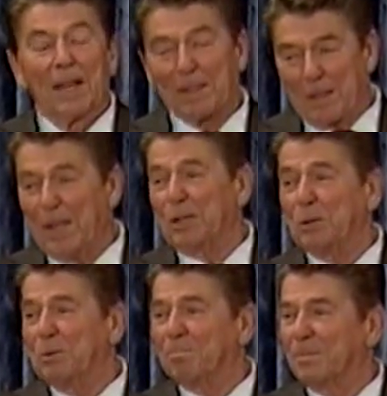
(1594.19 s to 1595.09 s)
I thank
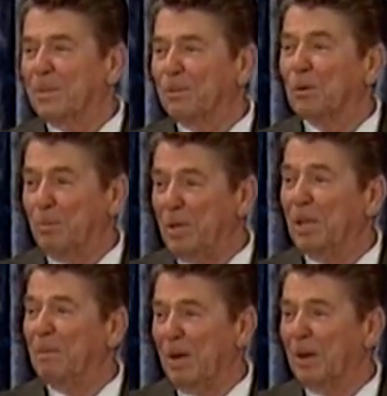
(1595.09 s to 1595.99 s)
you for
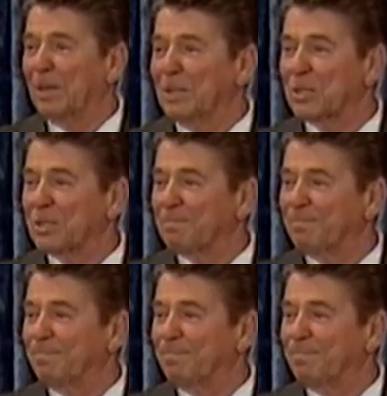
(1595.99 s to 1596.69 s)
being Americans.